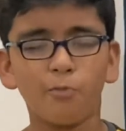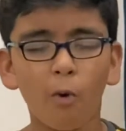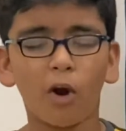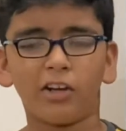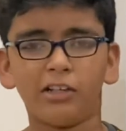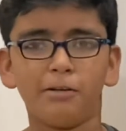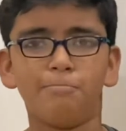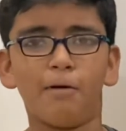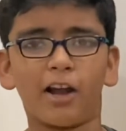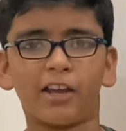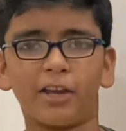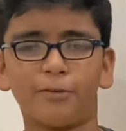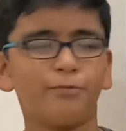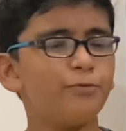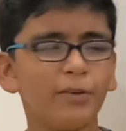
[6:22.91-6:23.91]
water
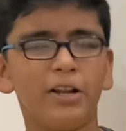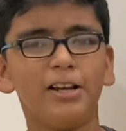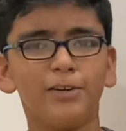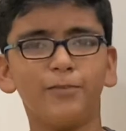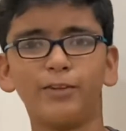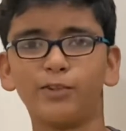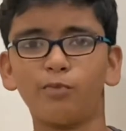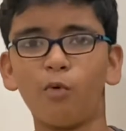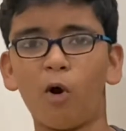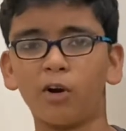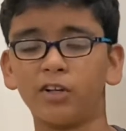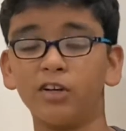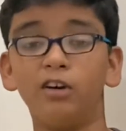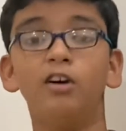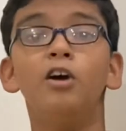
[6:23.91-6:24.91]
bucket filled with
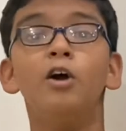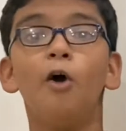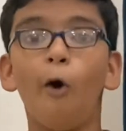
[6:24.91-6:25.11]
water